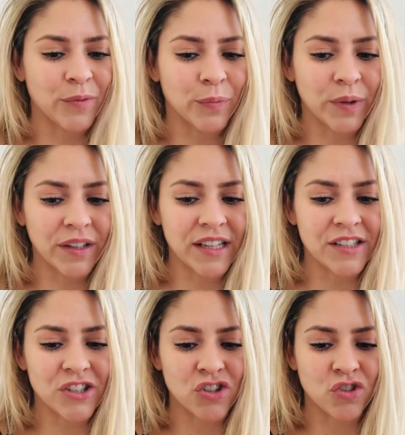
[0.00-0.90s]
really
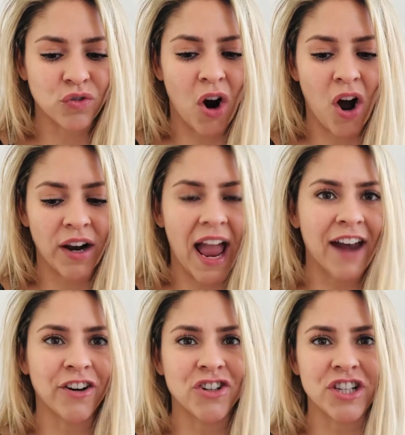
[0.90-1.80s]
strong
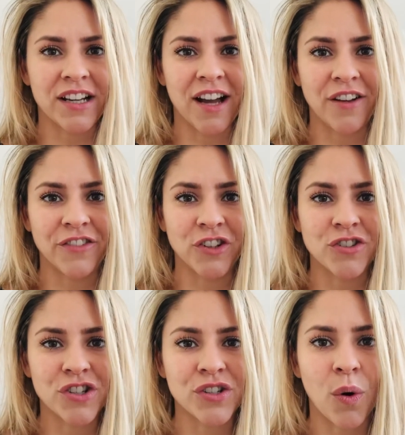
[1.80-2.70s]
energy of your
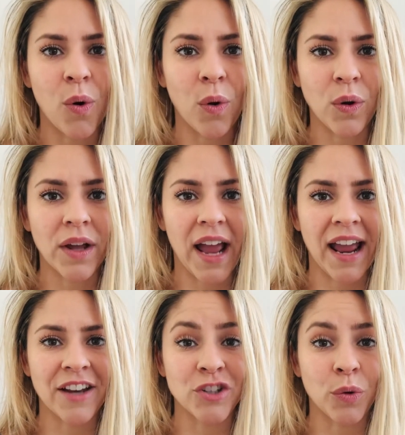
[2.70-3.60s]
soul,
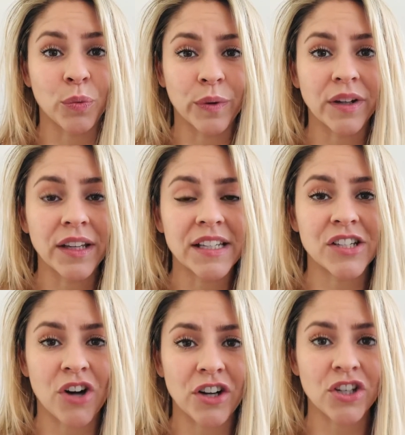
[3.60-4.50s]
and you'll really
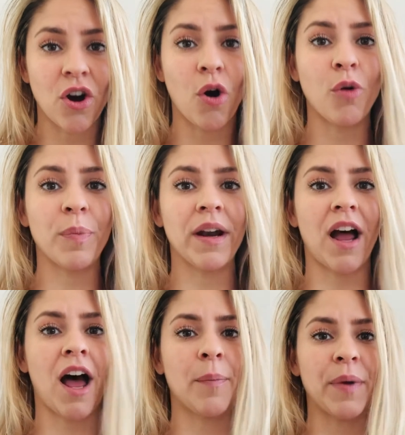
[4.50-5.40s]
start to open
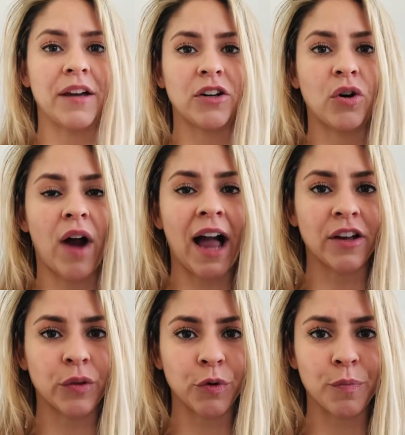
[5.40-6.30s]
up and crack
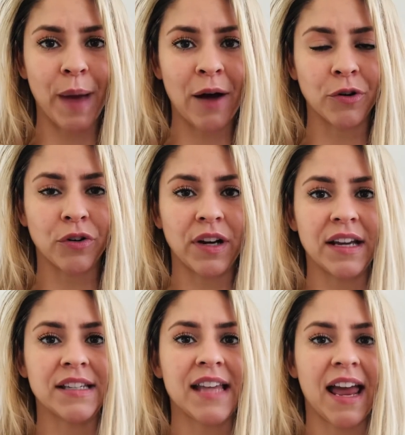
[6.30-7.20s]
through
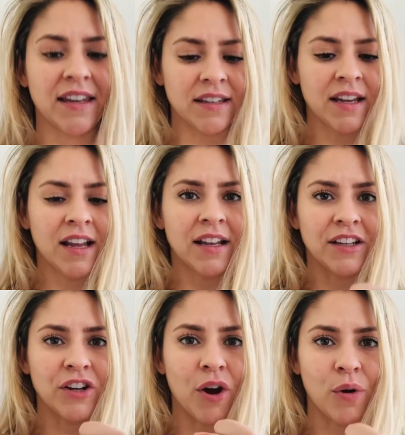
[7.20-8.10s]
boundaries, and
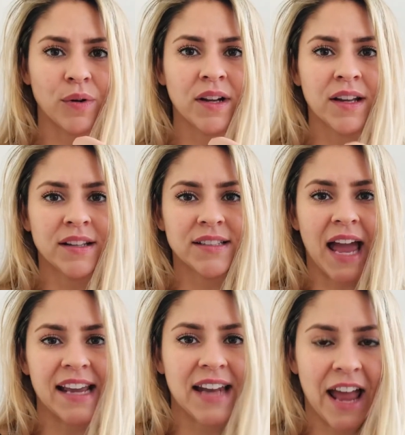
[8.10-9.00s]

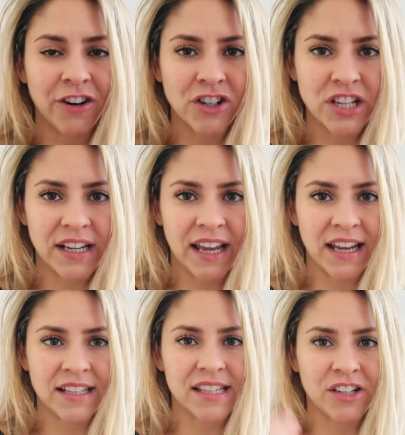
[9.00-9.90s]
tight energy
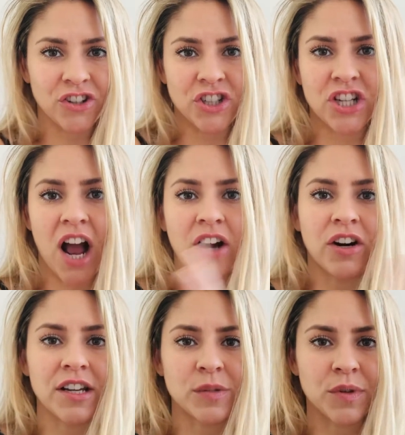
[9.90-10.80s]
kinks in your
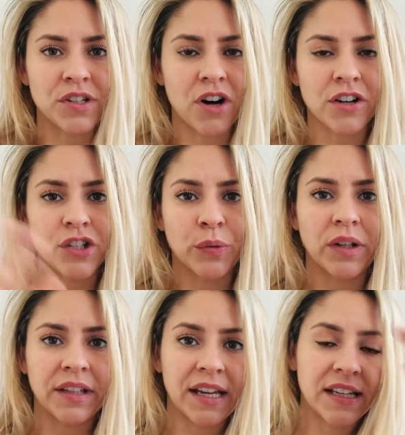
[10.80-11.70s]
chakras will start to
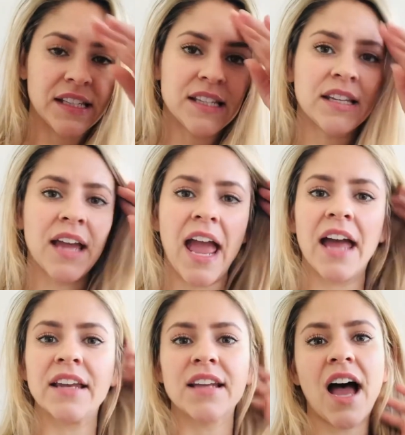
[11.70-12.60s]
release.
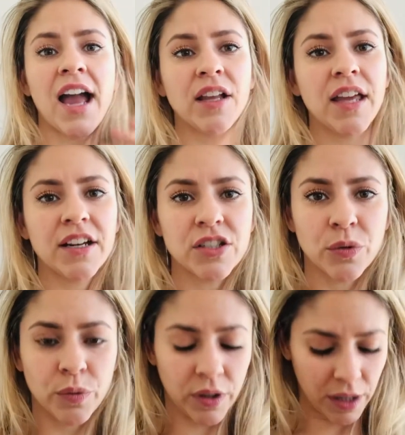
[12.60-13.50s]
And I like to
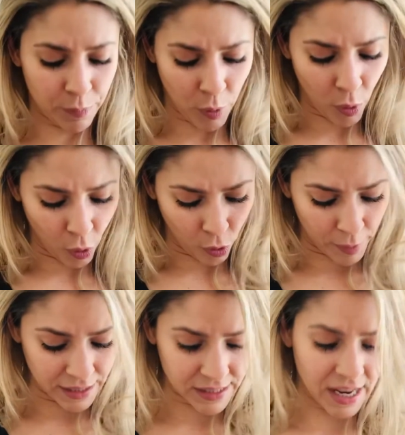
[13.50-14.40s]
really pull
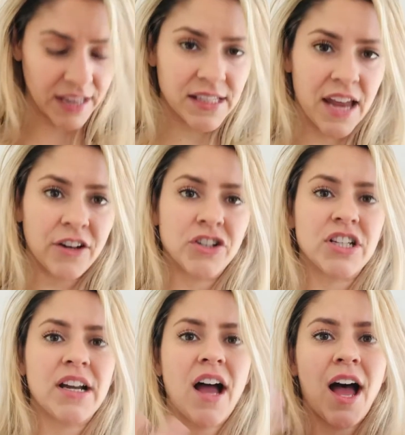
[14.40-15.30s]
my sex
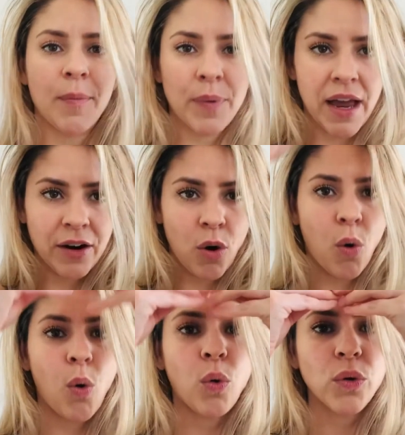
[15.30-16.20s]
energy up and
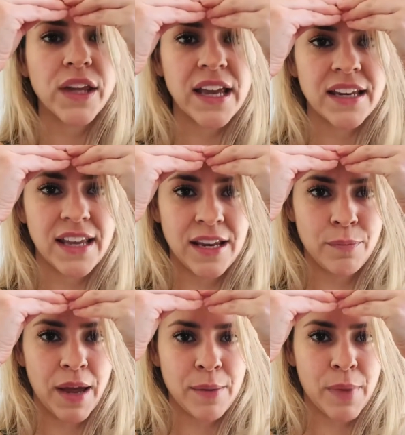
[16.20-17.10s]
hold it in
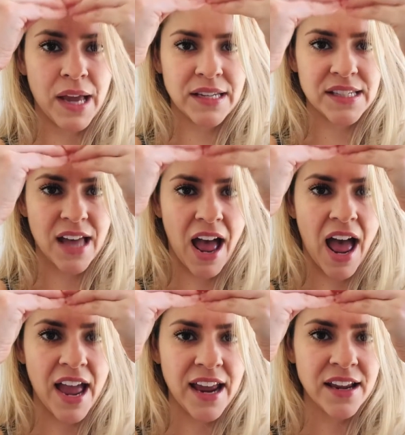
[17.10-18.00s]
my mind's
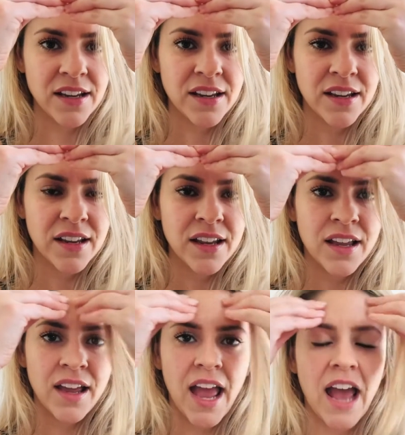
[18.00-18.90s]
eye.
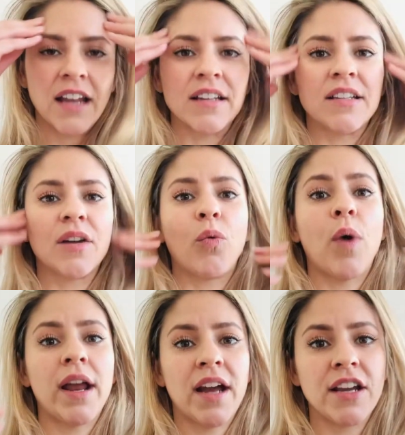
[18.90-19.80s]
And
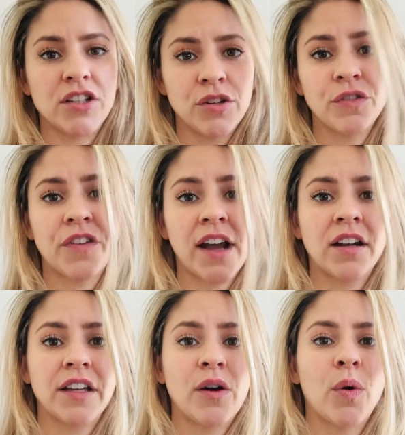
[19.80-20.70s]
when I do
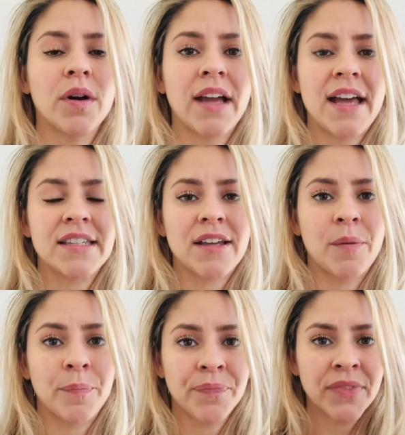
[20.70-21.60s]
finally
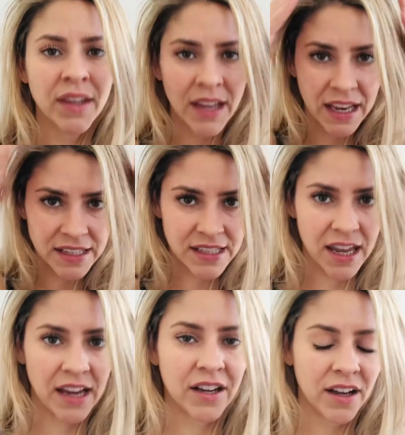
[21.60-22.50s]
orgasm, it's
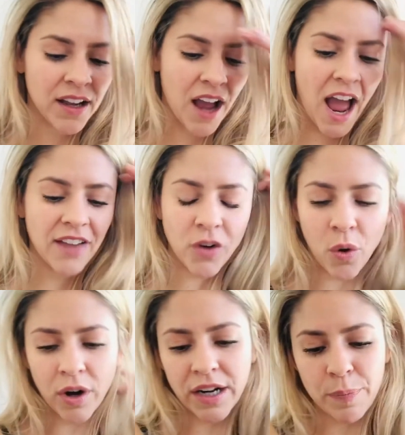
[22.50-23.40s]
like I've
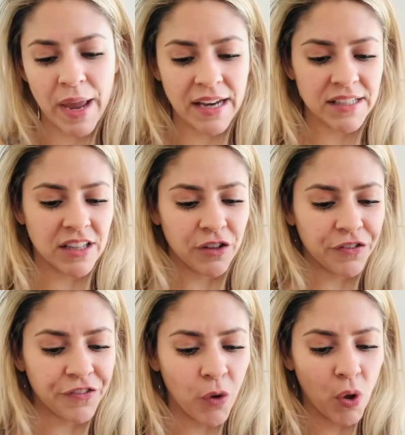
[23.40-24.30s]
already painted the
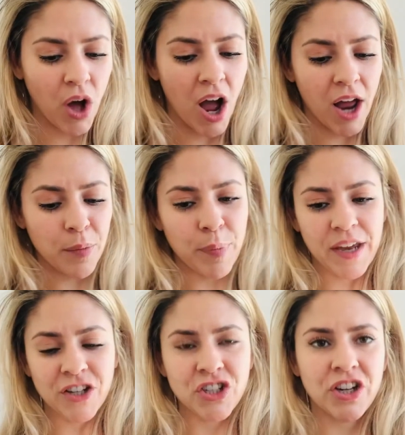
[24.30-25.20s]
full-on
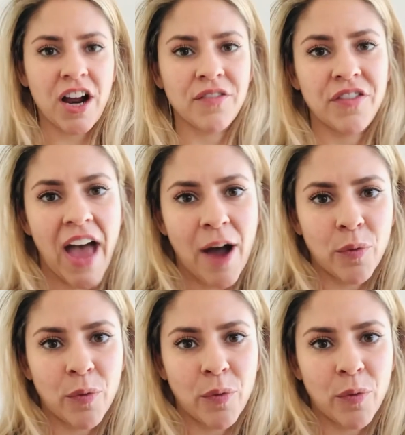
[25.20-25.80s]
picture of that